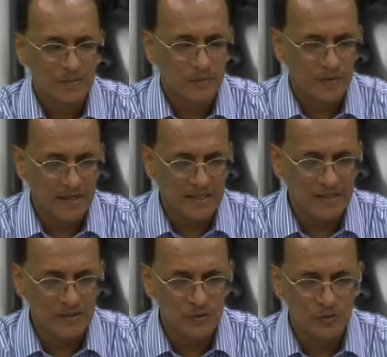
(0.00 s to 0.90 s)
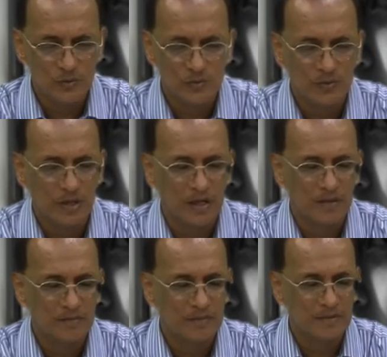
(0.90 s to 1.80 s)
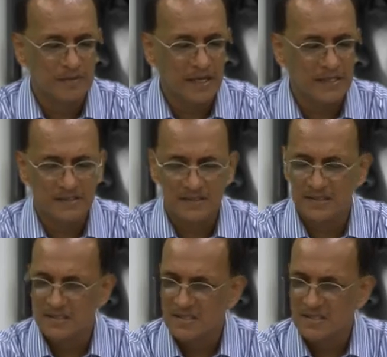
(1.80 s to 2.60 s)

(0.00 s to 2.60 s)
provided you write